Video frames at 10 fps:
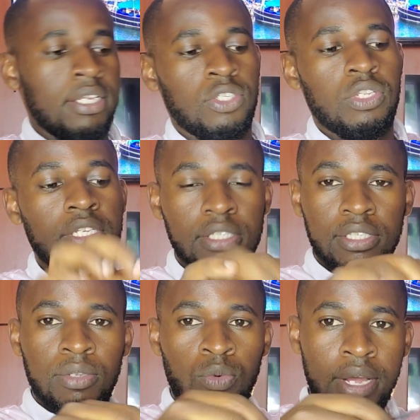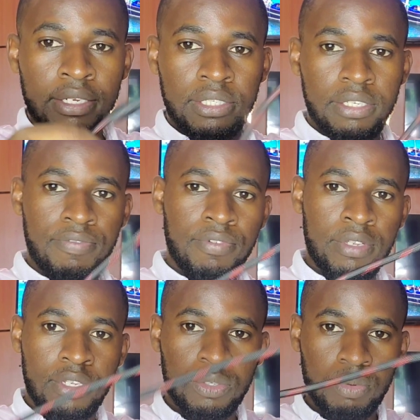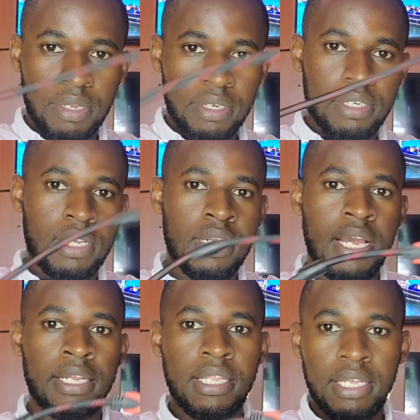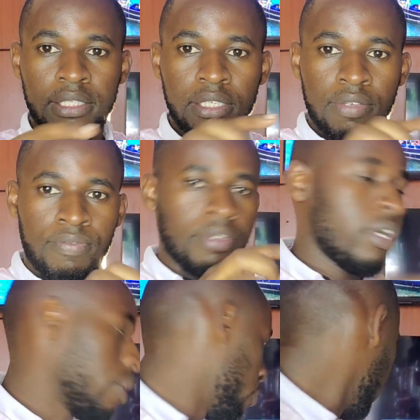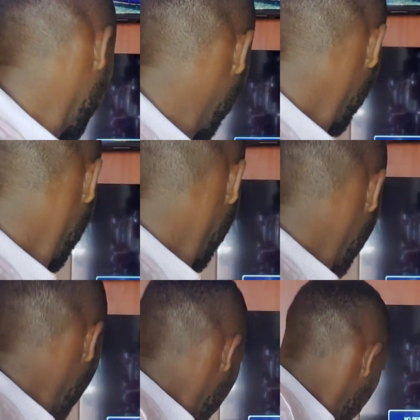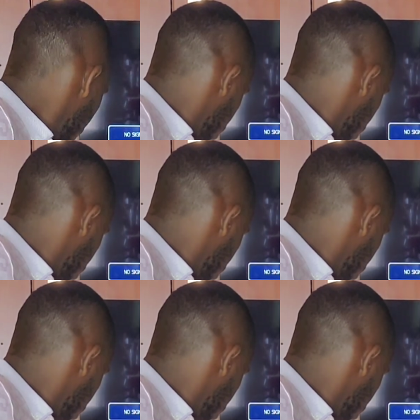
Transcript: So this is the one T V, this one. Then another T V, I will put it here.